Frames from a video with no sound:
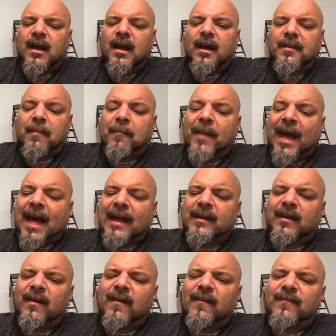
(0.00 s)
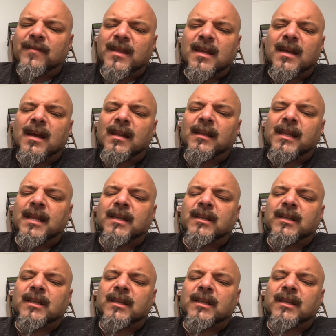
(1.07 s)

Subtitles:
the back of the Lee